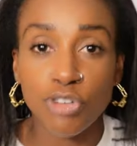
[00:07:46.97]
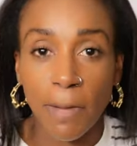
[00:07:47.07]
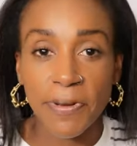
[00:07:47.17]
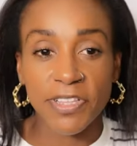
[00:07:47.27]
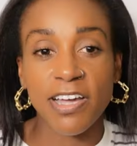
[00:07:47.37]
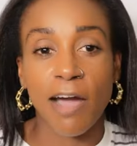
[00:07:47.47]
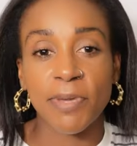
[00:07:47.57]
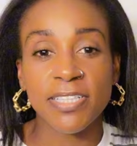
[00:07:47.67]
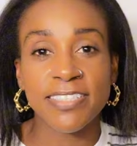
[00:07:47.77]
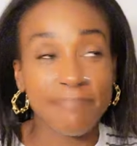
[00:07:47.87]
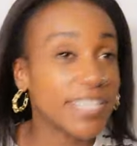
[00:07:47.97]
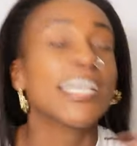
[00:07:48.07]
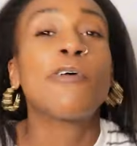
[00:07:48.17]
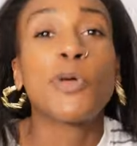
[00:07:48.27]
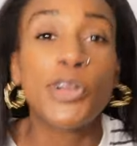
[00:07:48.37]
Drop it in the comments because
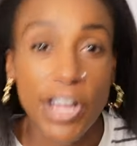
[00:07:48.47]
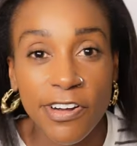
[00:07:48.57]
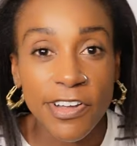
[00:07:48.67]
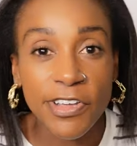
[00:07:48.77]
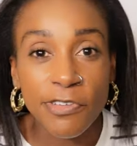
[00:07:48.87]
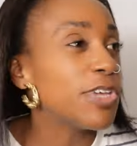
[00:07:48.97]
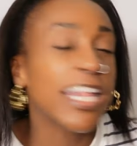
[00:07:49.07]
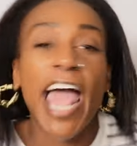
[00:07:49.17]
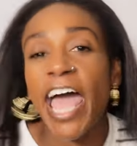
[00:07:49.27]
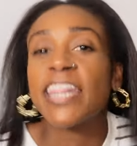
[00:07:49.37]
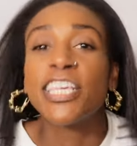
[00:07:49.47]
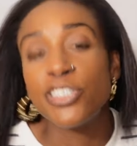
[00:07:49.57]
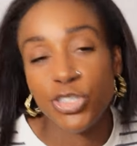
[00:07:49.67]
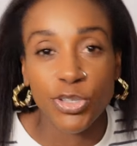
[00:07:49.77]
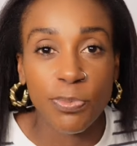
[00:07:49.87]
I wanna know. We can add
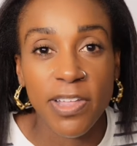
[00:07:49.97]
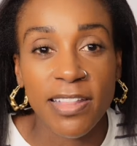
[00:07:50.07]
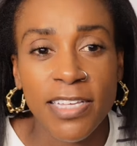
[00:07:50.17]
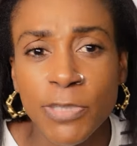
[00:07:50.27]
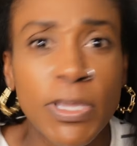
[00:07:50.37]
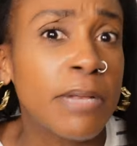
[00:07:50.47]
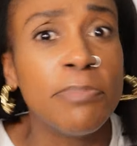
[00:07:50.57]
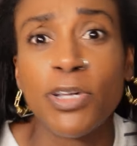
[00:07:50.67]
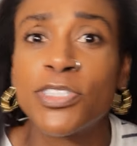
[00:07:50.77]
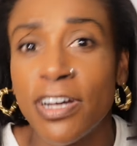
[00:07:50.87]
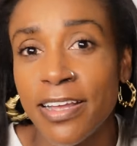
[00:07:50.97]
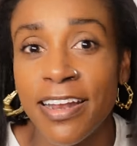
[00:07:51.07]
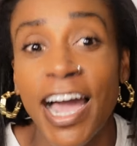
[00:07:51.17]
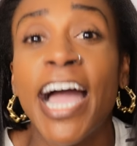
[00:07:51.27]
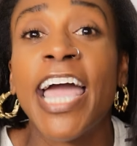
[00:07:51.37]
this to the playlist, we can build on
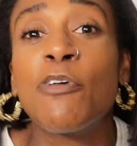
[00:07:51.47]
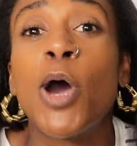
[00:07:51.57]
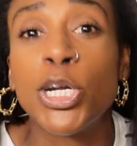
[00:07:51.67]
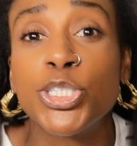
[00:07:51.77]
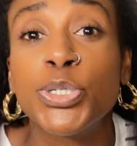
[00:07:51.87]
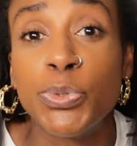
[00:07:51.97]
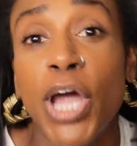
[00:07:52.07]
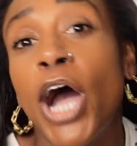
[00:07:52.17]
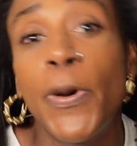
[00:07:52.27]
it, I want to know.